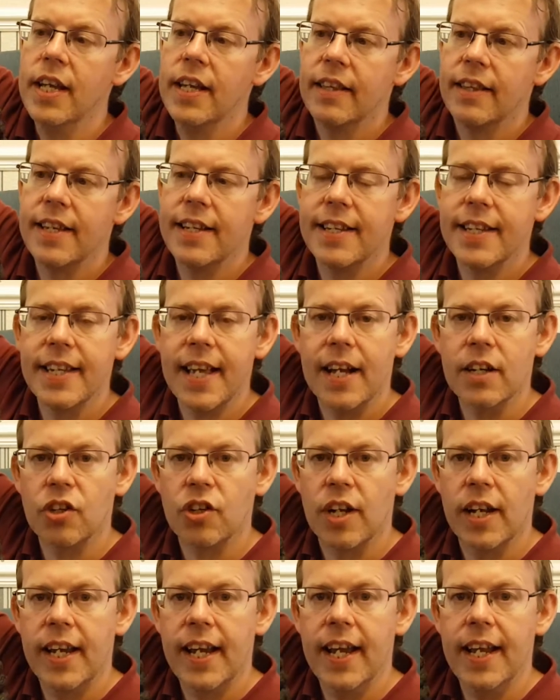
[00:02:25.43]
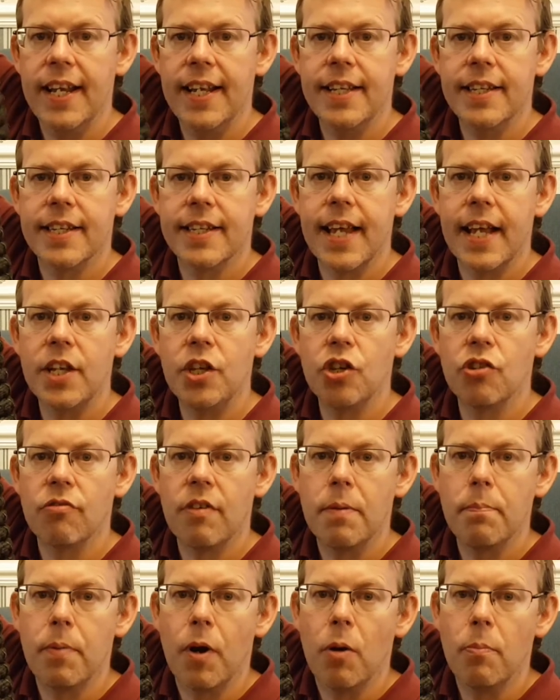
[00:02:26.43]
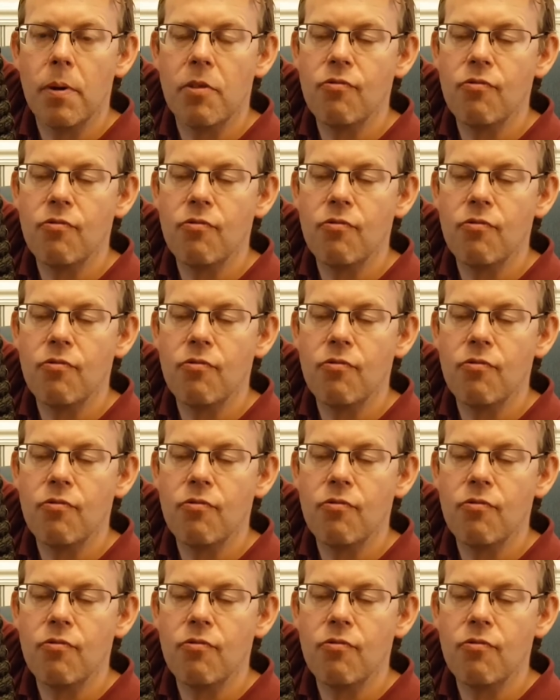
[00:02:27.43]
This is actually an incendiary bomb,